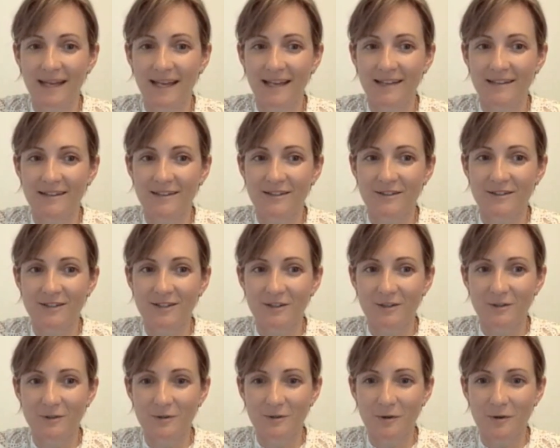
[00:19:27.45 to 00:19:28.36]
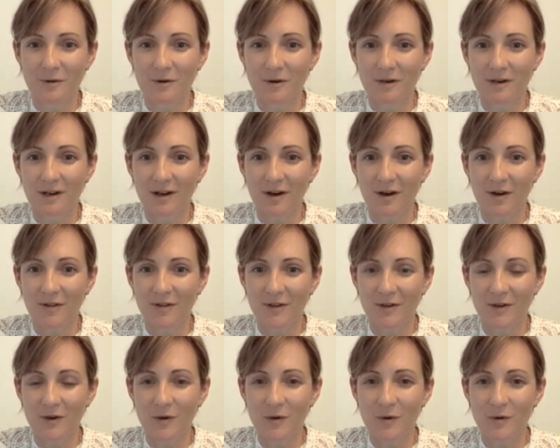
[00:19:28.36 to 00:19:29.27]
and to you all on
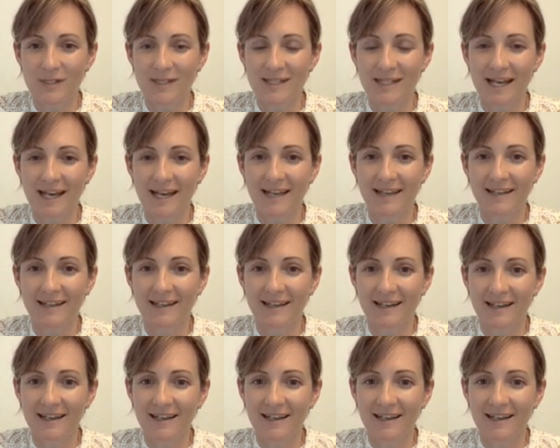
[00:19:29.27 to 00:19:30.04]
the call today,